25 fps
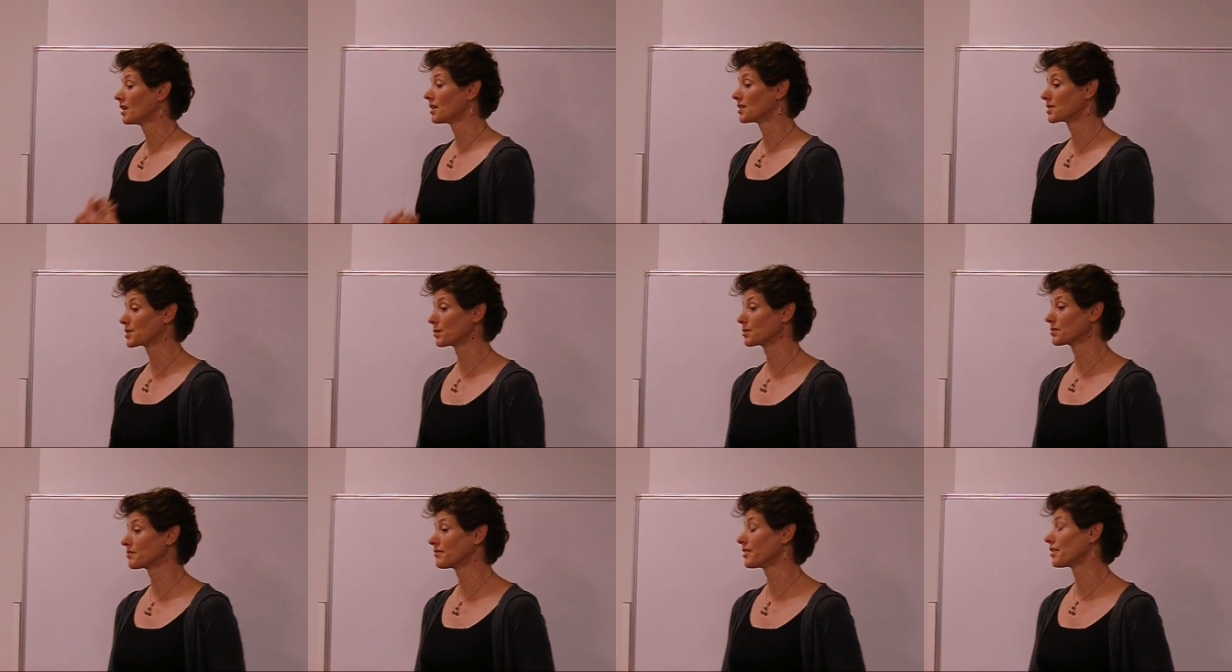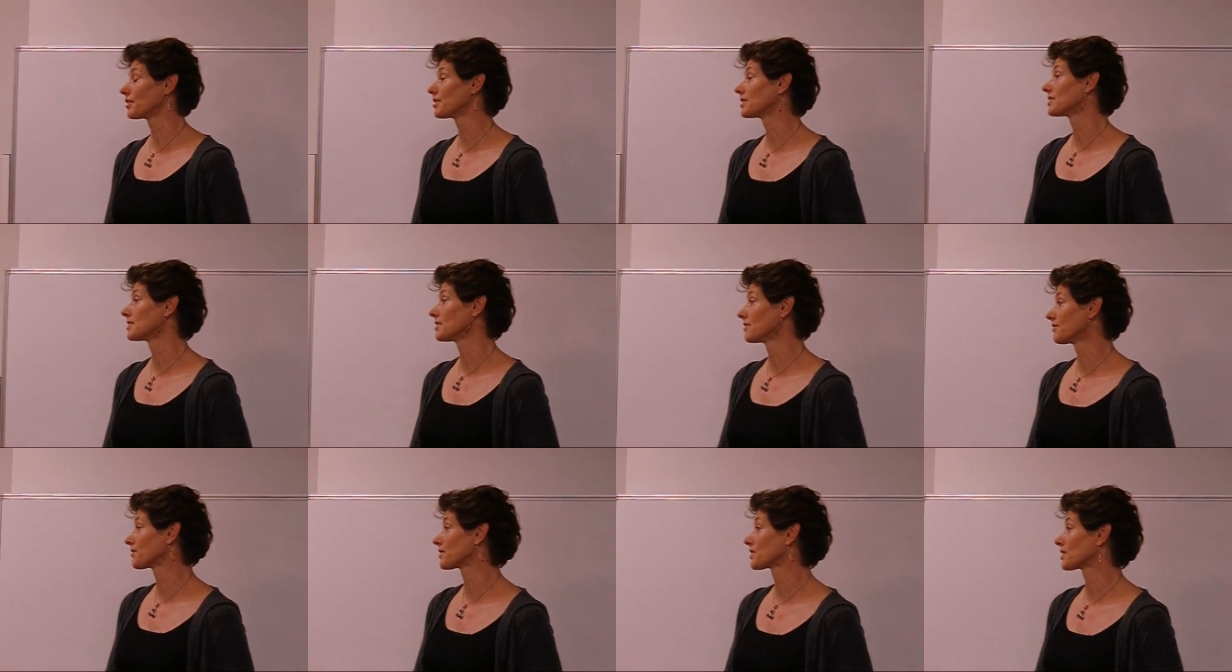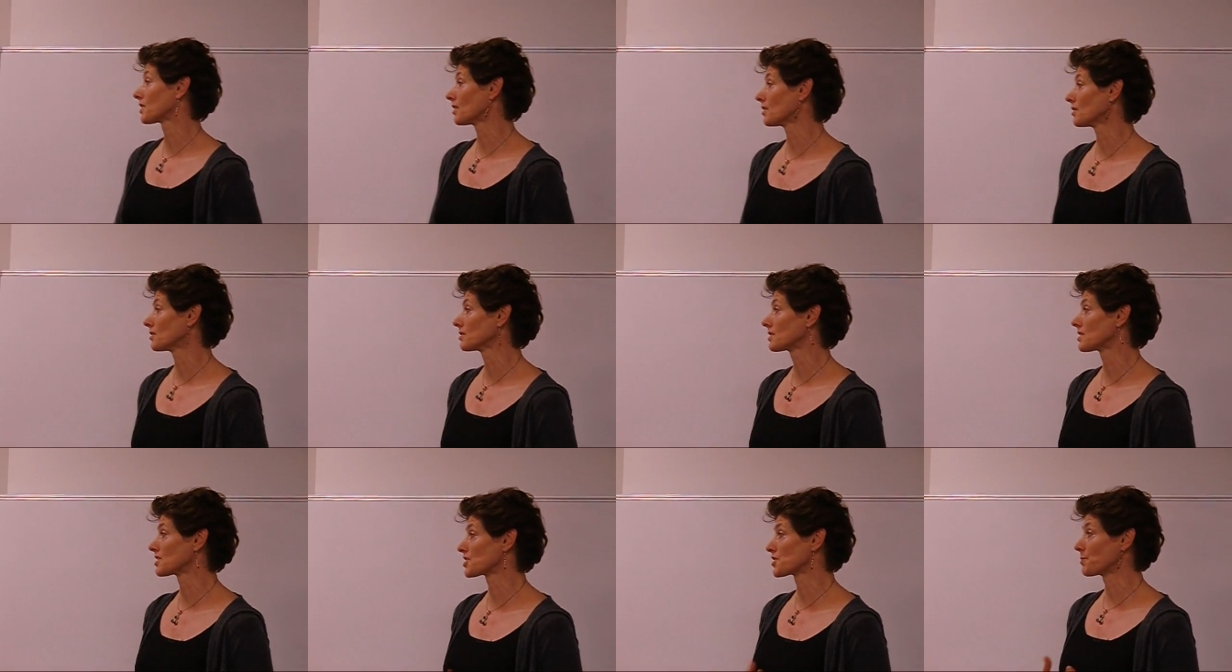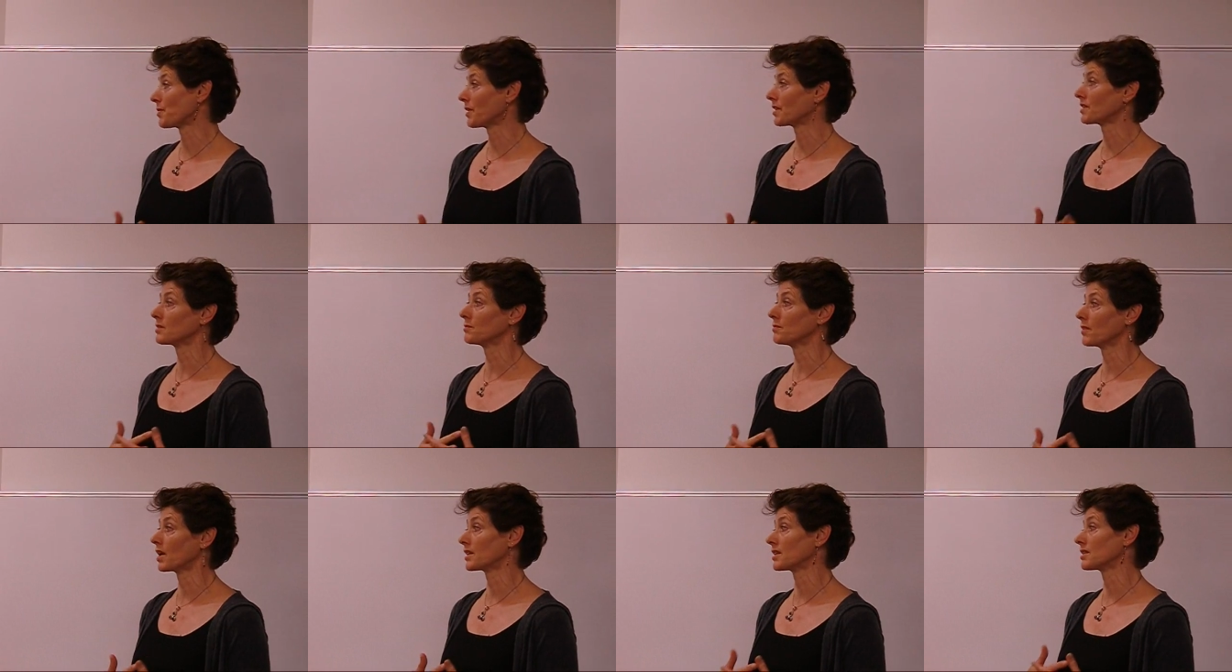So it's very difficult to spend
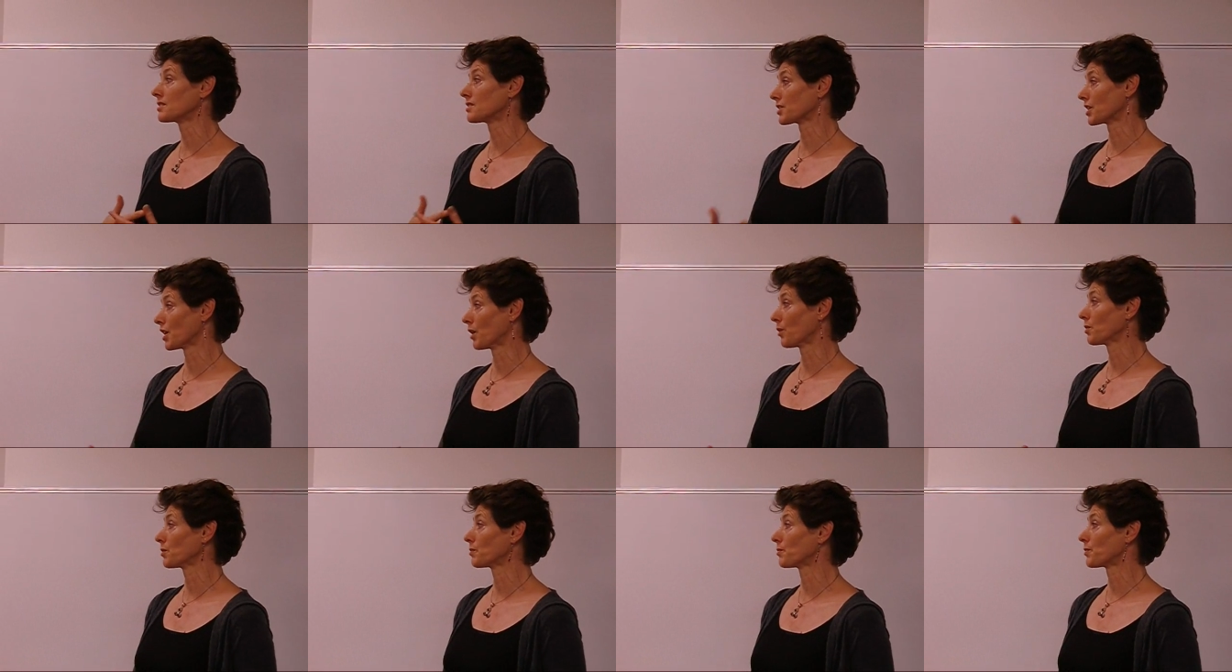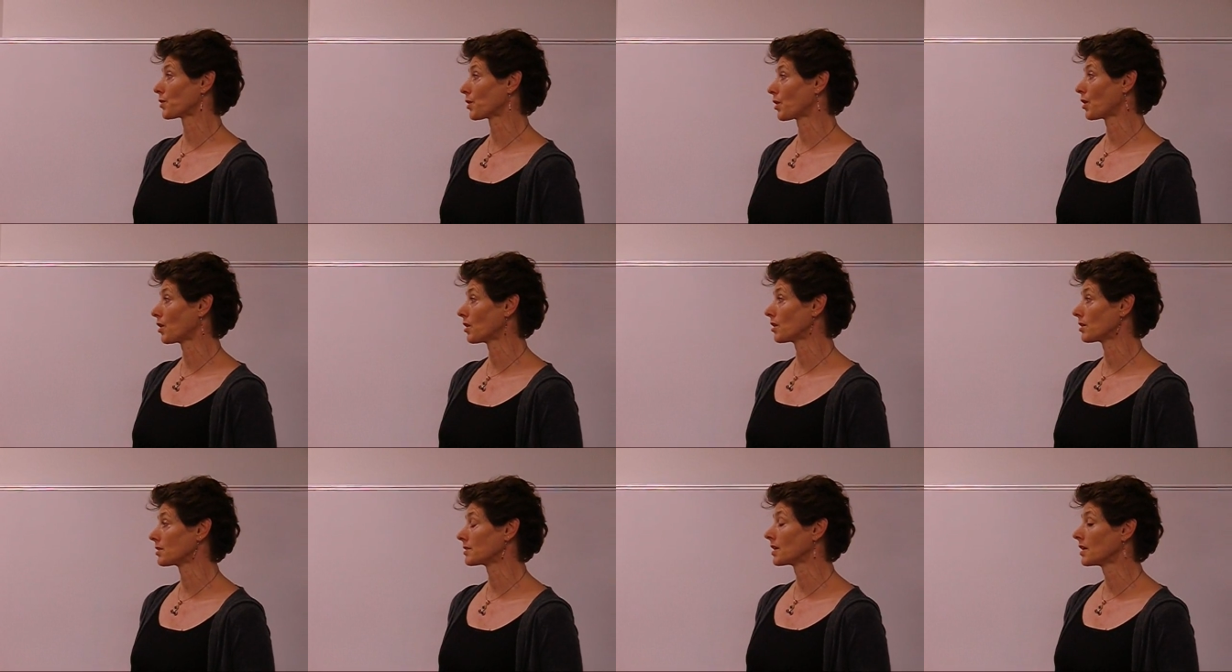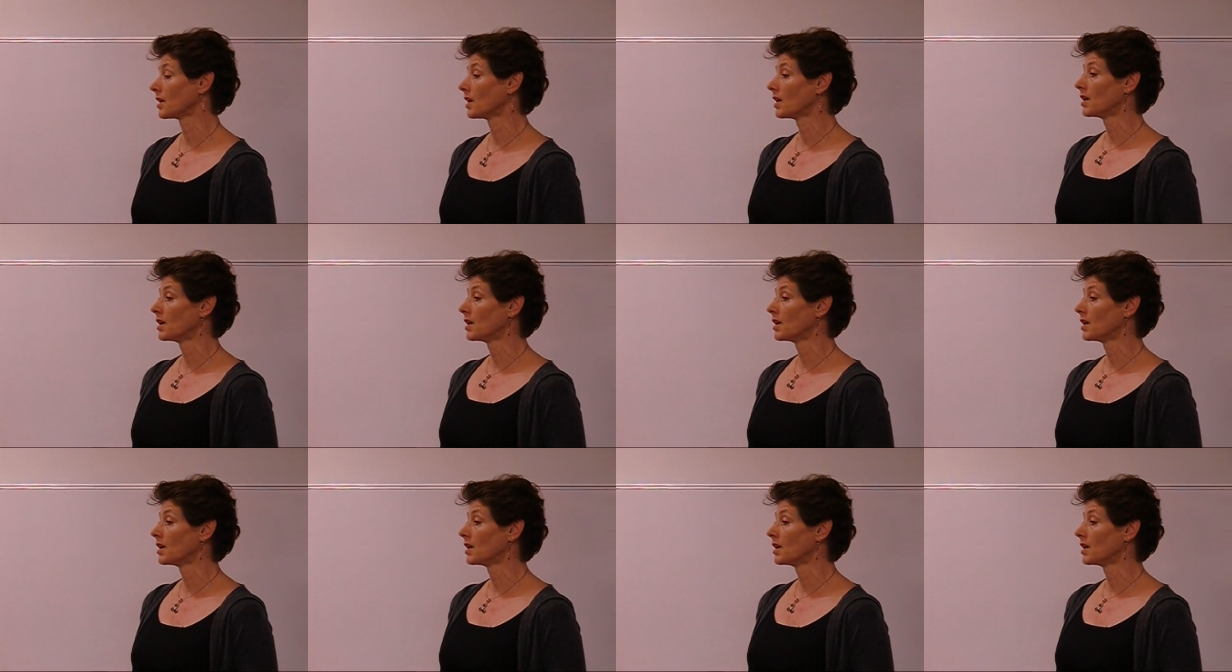the money to go abroad,